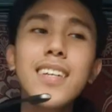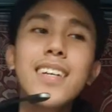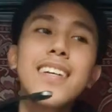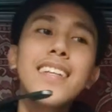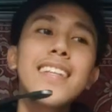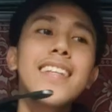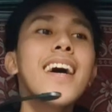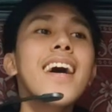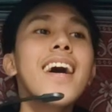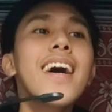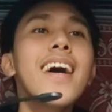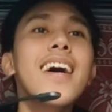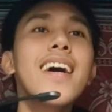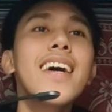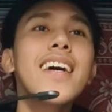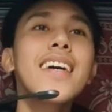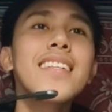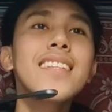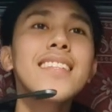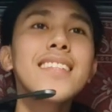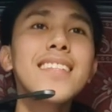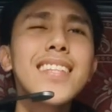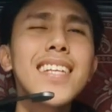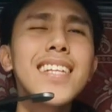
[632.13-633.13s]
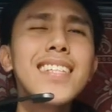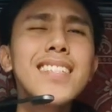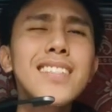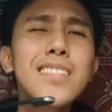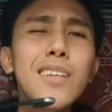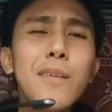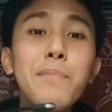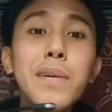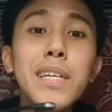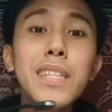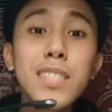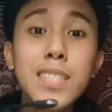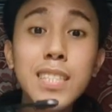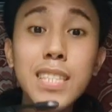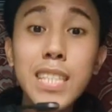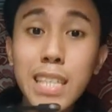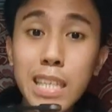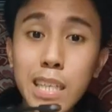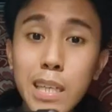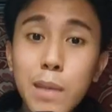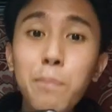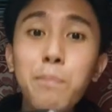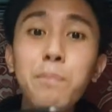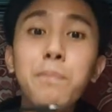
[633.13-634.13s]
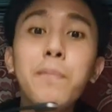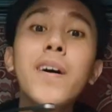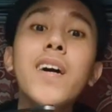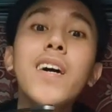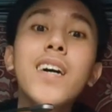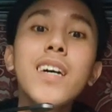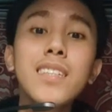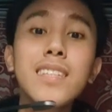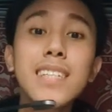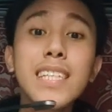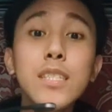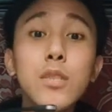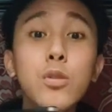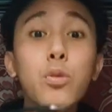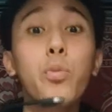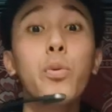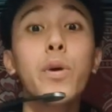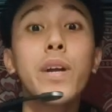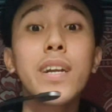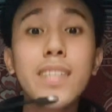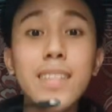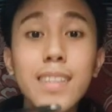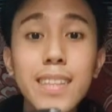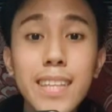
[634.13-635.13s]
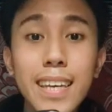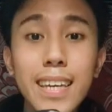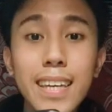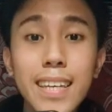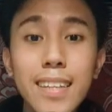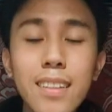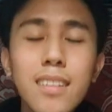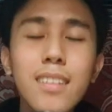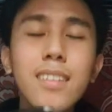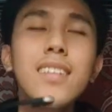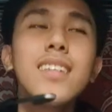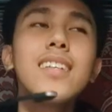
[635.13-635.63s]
that's a bit cheap, but it's worth it.